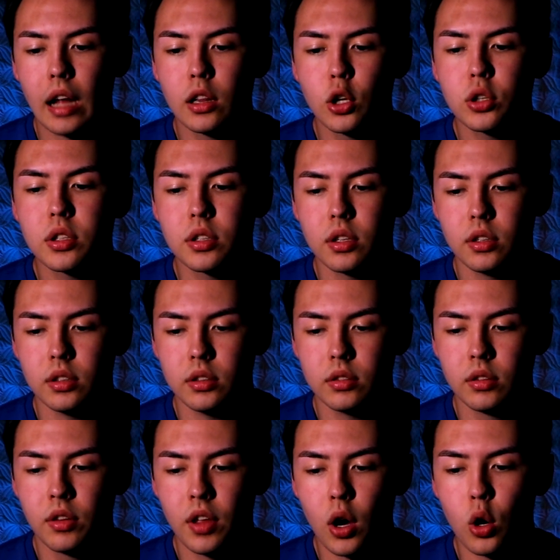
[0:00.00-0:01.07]
looked at
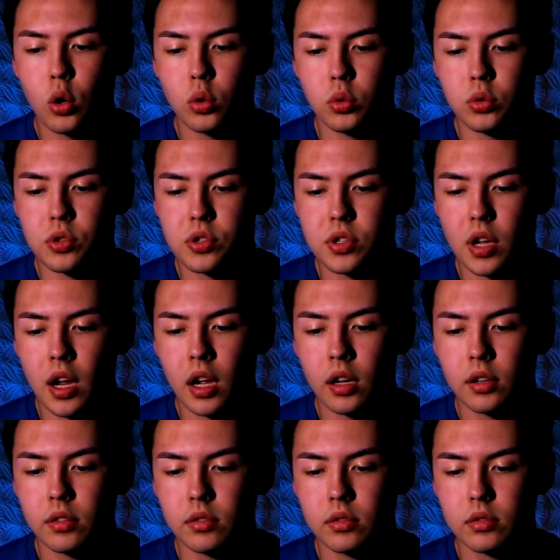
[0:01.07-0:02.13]
those
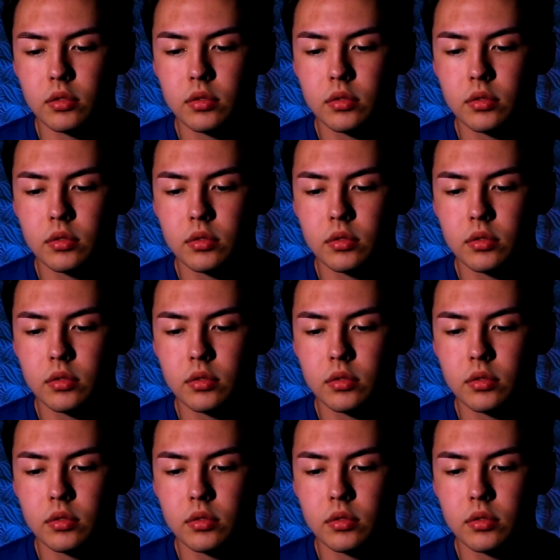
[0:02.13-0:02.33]
and